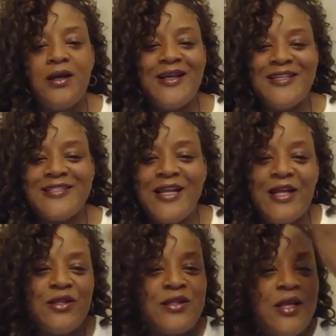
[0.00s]
That's so
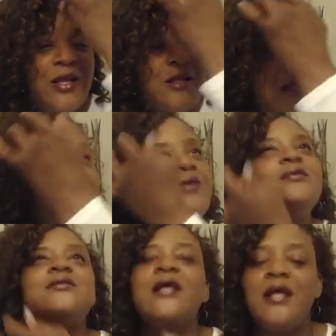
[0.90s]
like they
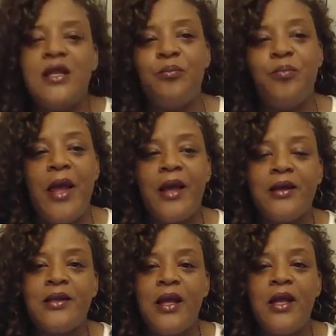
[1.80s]
said in the back in
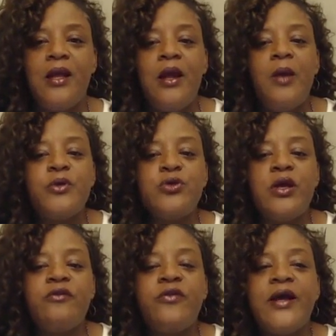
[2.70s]
the day. But you got
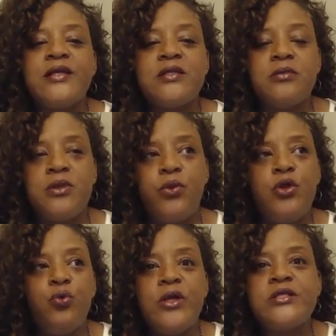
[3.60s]
to find something where
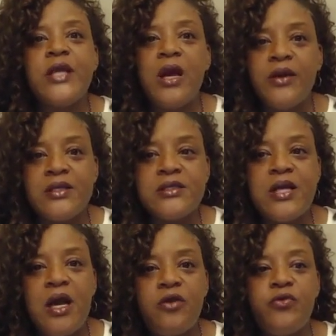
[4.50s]
you reach down
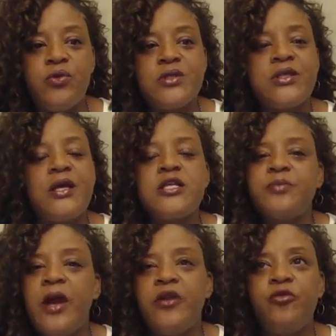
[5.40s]
inside of you and say, in
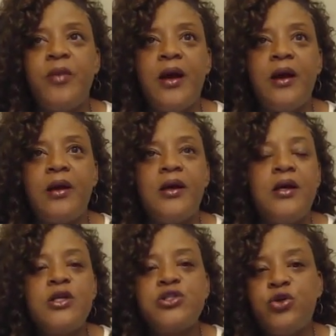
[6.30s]
spite of my
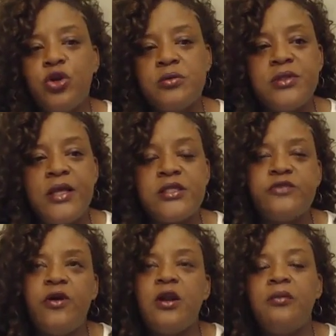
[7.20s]
circumstances, in
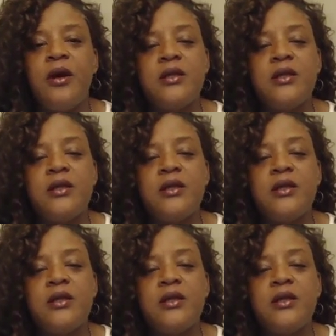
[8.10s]
spite of